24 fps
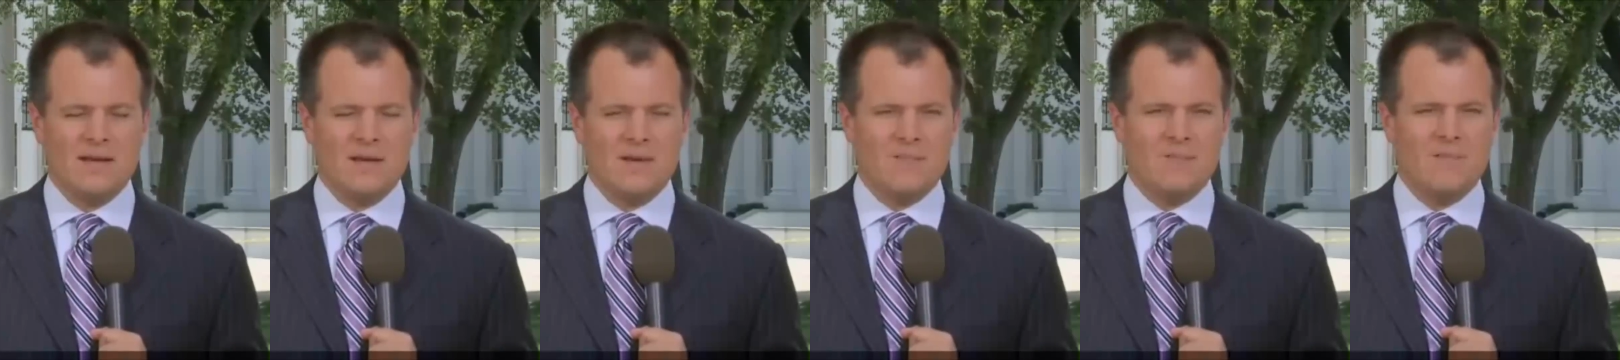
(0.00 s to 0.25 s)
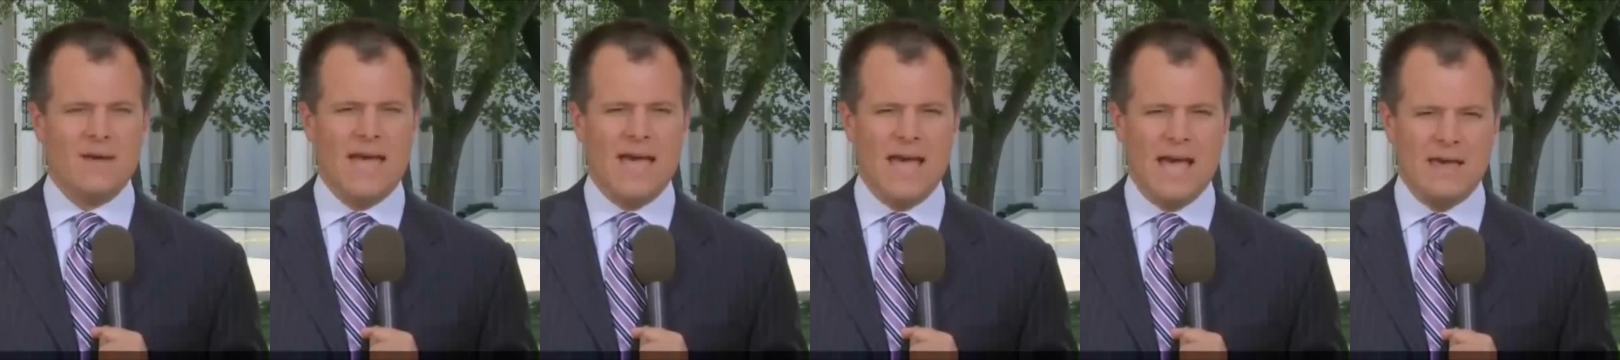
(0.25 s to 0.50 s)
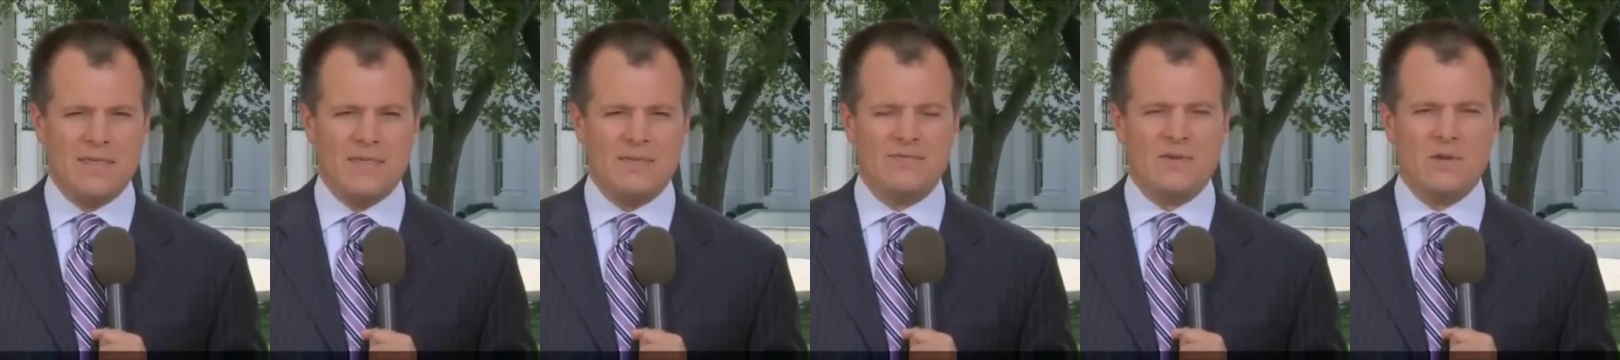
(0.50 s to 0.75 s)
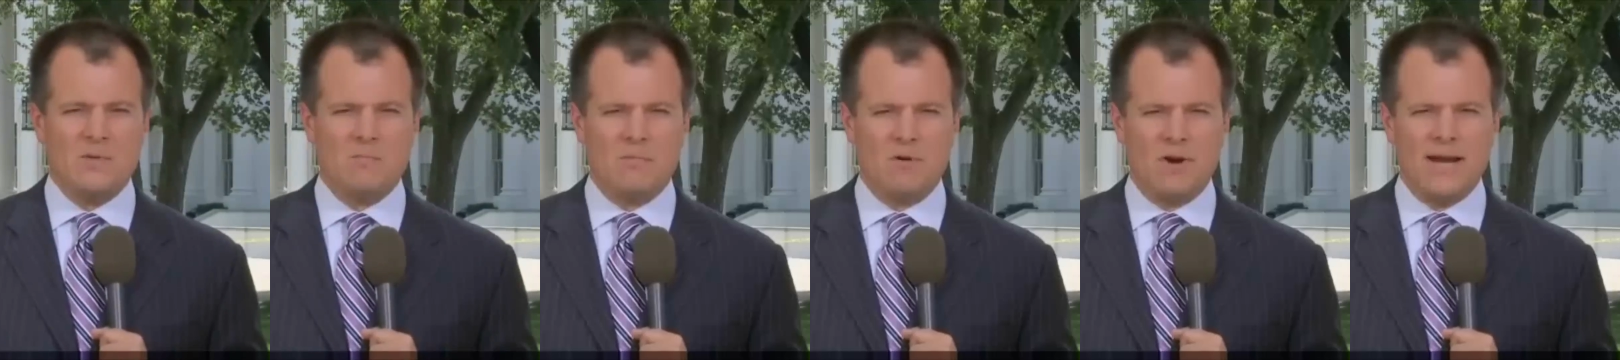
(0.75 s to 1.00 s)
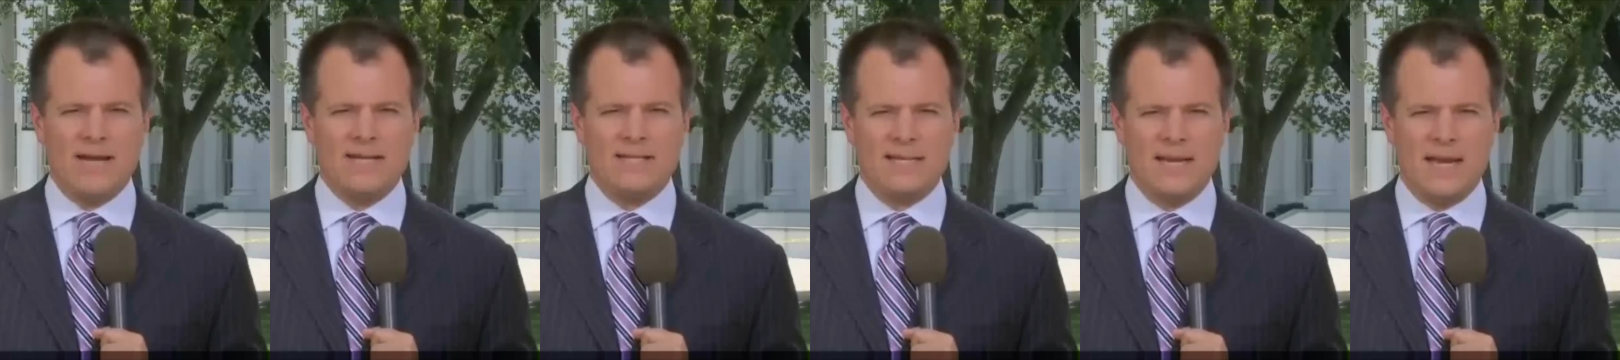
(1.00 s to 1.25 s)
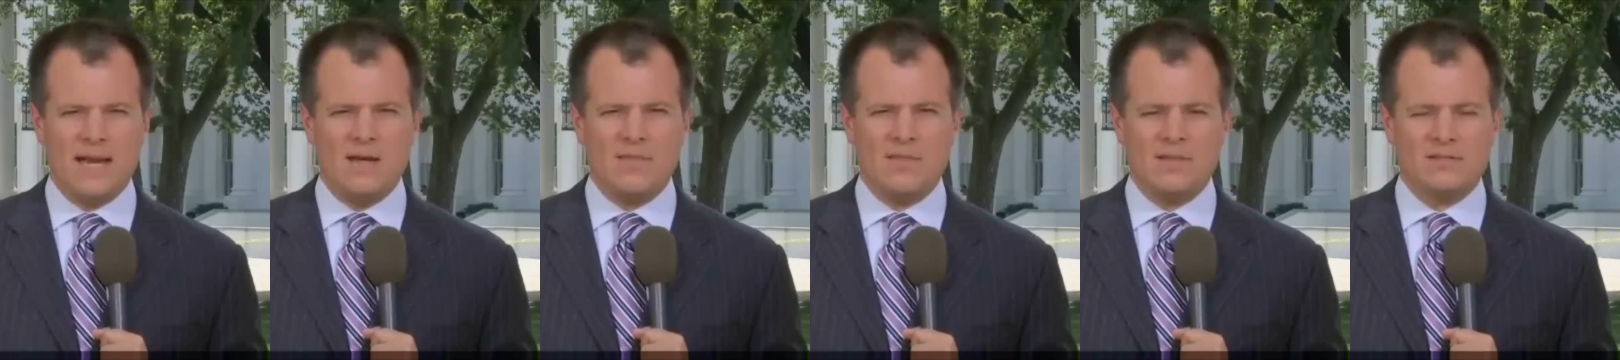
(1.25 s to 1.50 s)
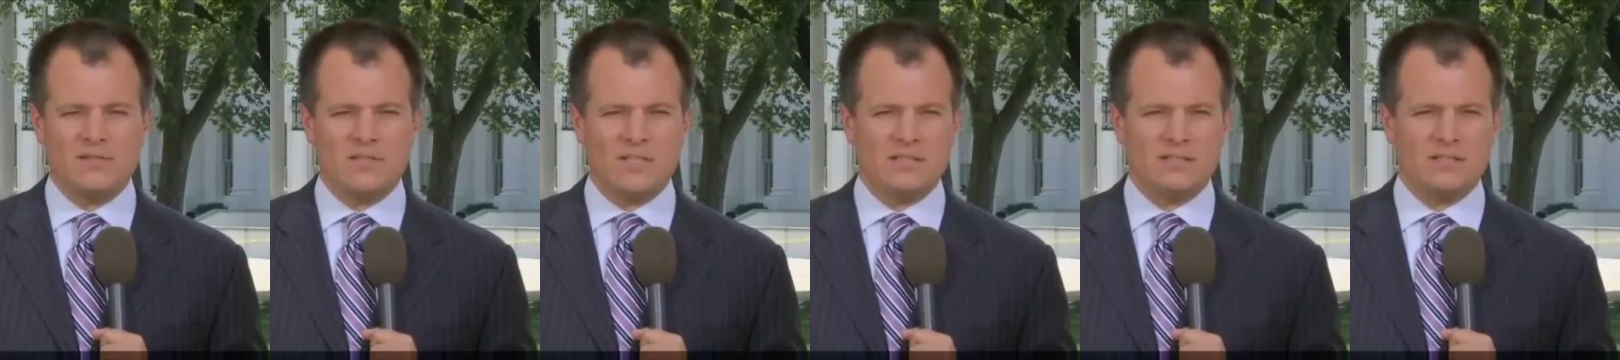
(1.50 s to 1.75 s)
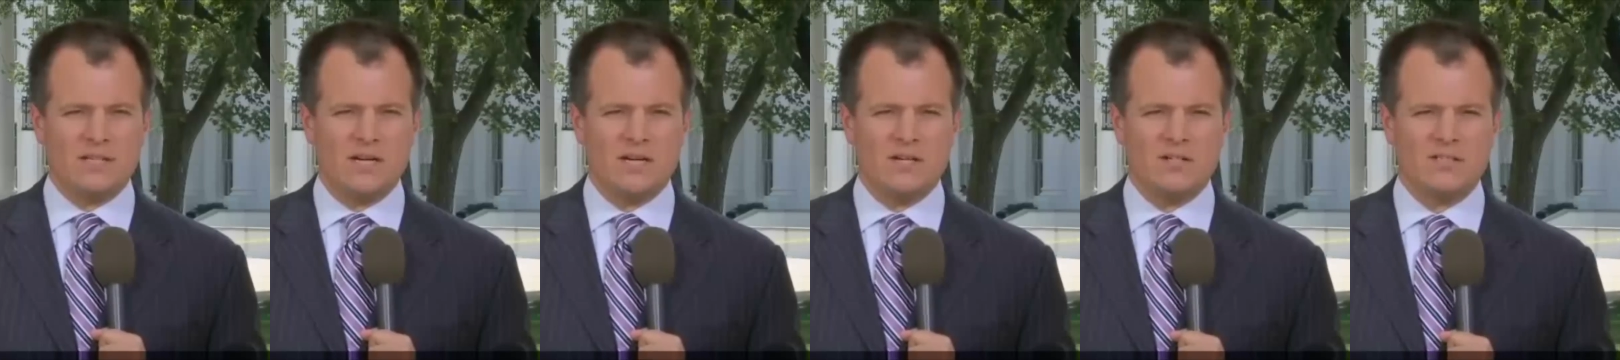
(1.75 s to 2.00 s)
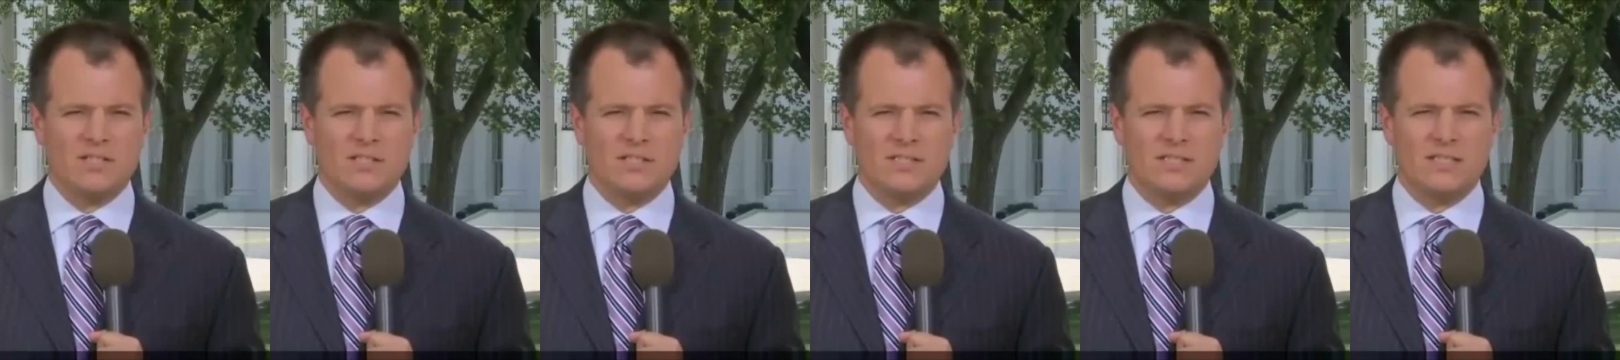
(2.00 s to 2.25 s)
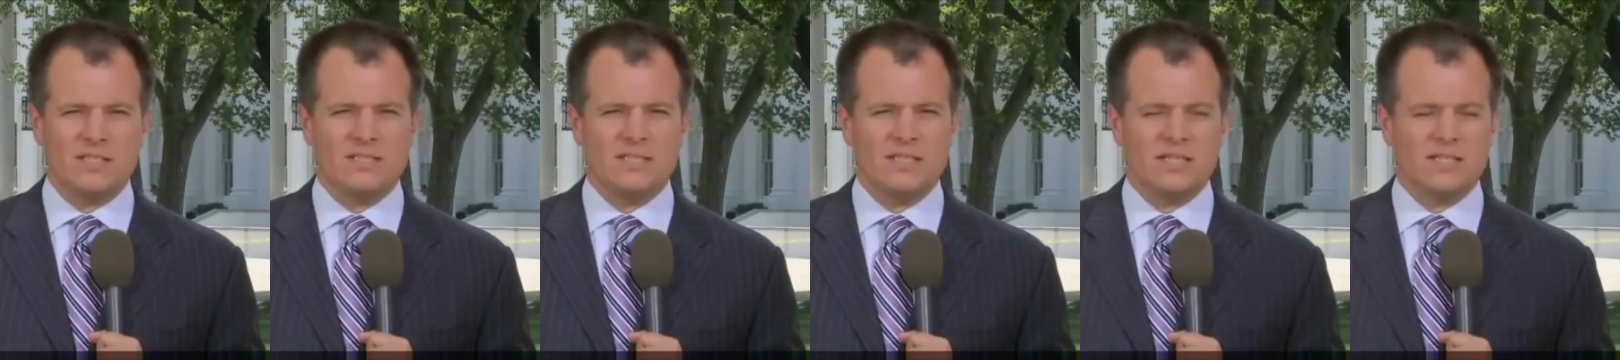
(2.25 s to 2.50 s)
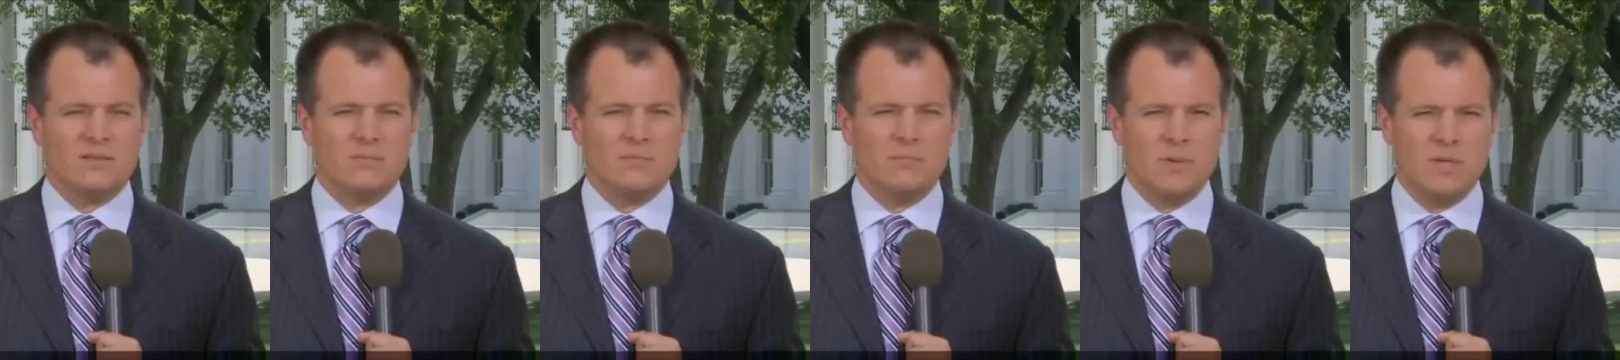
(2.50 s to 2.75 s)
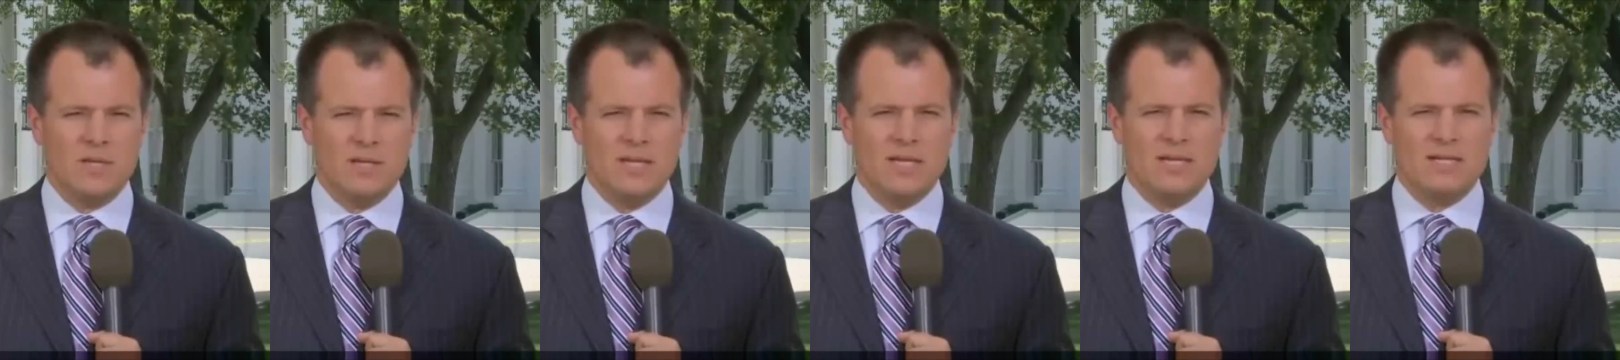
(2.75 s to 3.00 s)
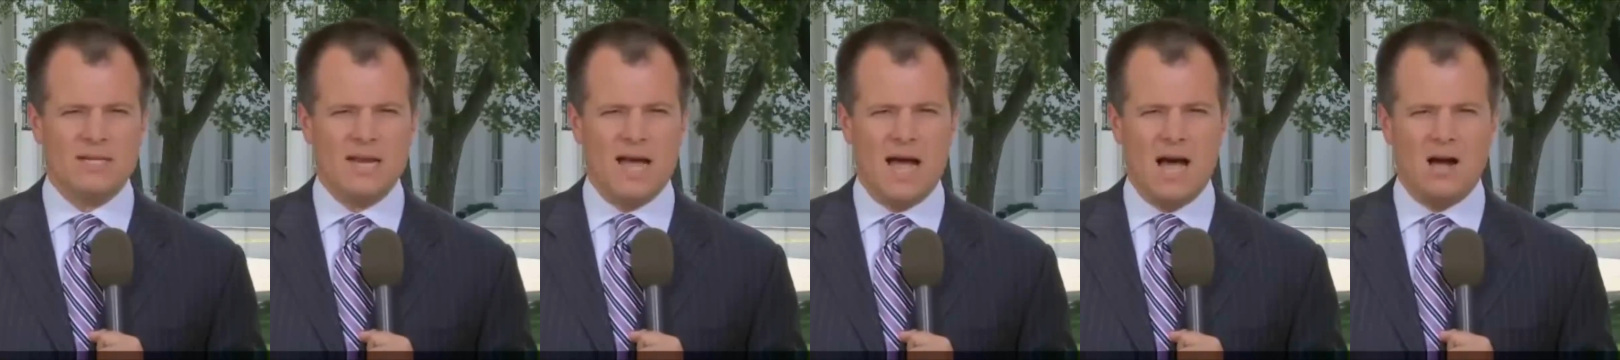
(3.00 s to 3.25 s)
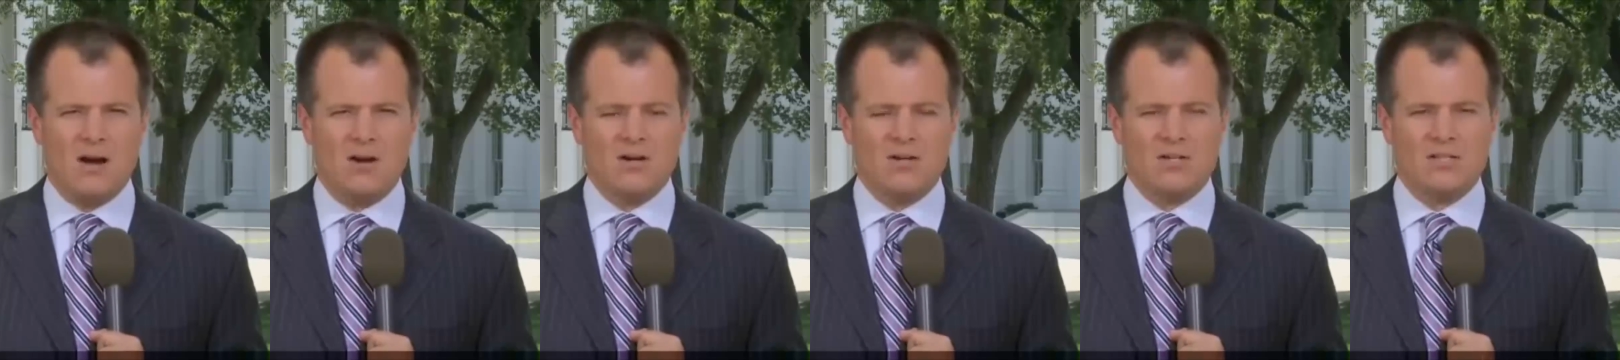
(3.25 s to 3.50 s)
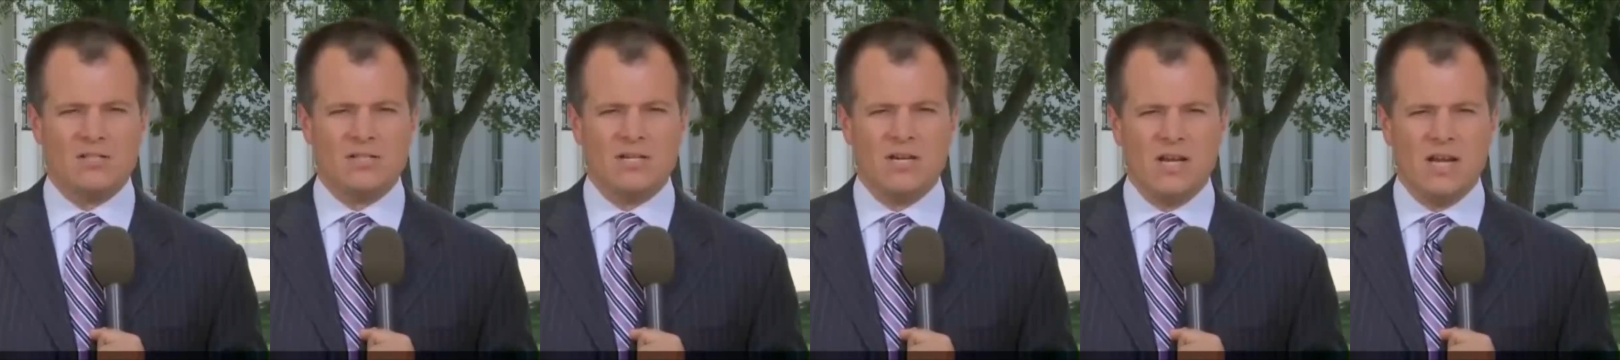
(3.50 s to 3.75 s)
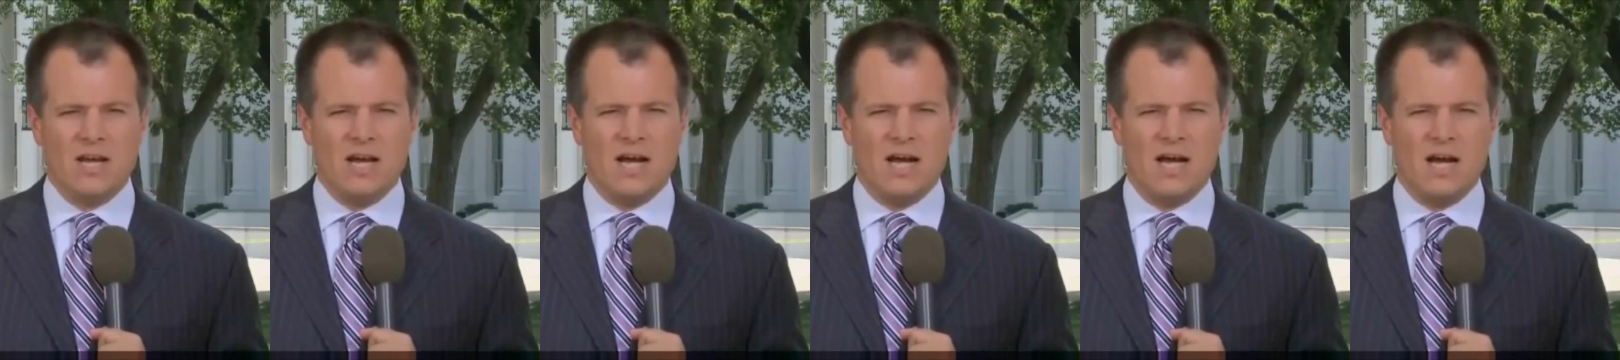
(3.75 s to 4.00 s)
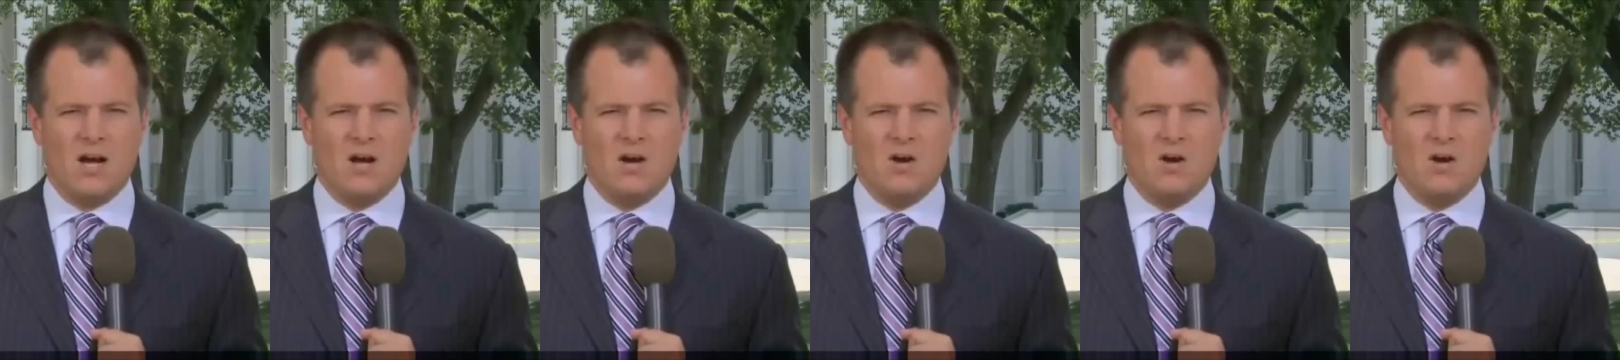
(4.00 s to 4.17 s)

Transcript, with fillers: math if you break down the $666 billion uh,